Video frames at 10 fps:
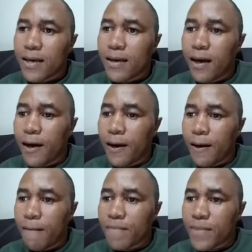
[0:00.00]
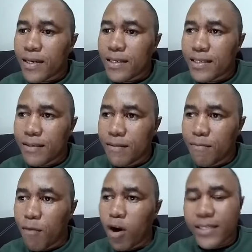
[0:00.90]
uh,
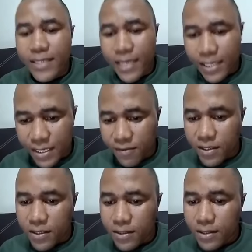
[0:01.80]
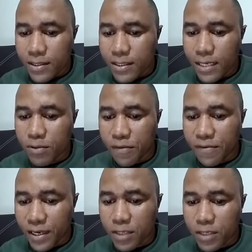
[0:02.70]
more detectives in terms of
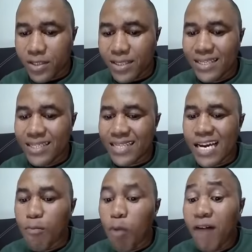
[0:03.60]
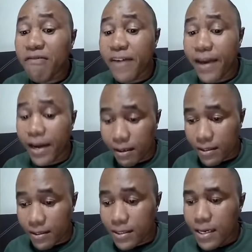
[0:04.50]
the resources and more
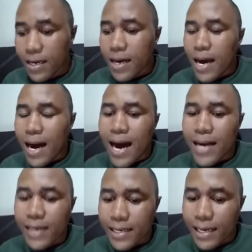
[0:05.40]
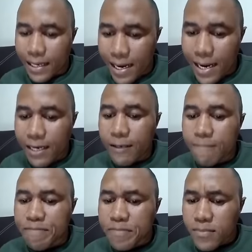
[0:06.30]
vehicles. And, and again,
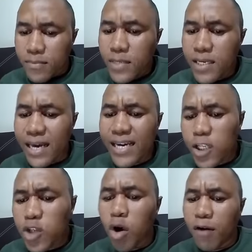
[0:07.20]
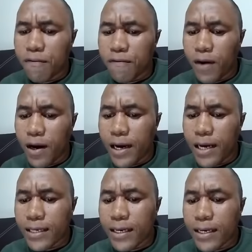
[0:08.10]
the issue of
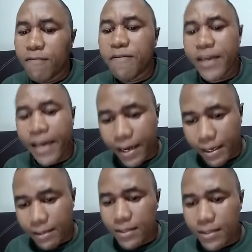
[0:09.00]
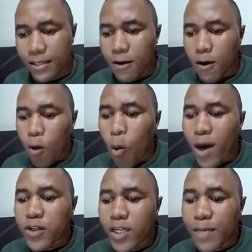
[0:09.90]
uh, vehicles
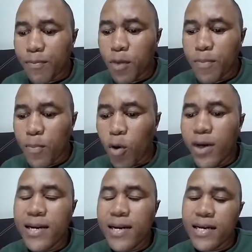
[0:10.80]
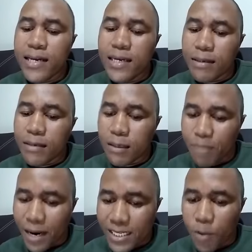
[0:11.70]
was not a problem only in, in
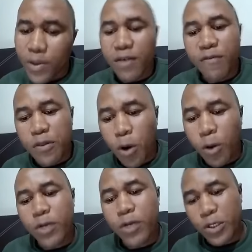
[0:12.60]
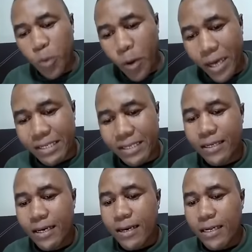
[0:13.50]
Butterworth, even though it was worse
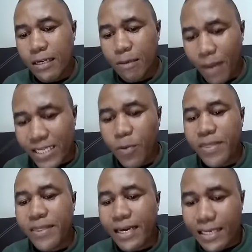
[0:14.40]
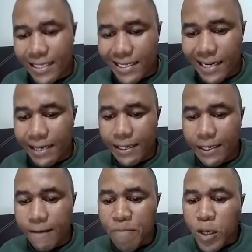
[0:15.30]
in Butterworth than East London.
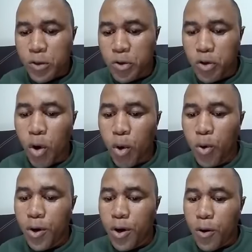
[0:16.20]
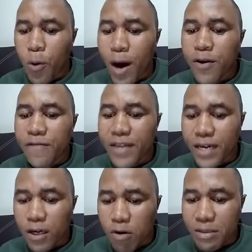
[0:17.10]
So one of the
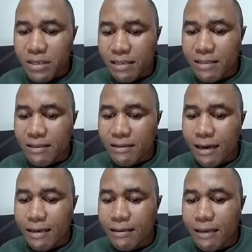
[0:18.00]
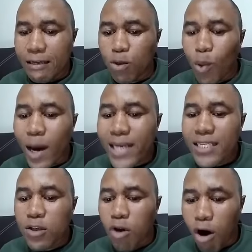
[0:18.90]
recommendations is that there is what
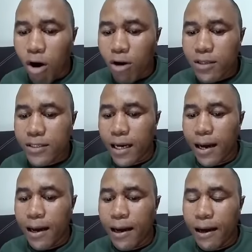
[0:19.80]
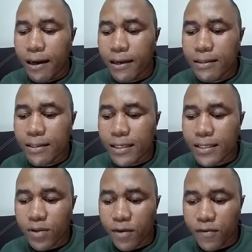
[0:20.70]
is called uh, in the
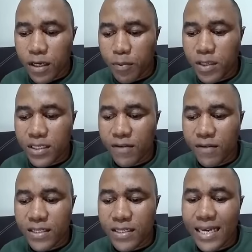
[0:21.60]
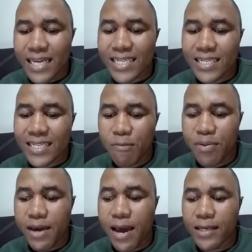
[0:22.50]
South African Police Services
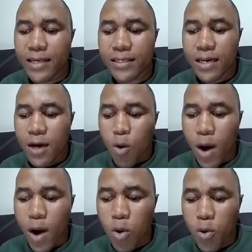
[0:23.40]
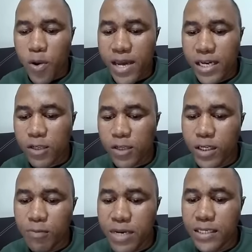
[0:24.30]
SAPS 108,
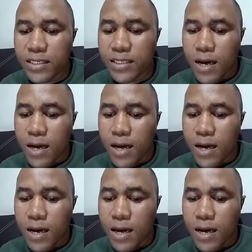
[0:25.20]
which means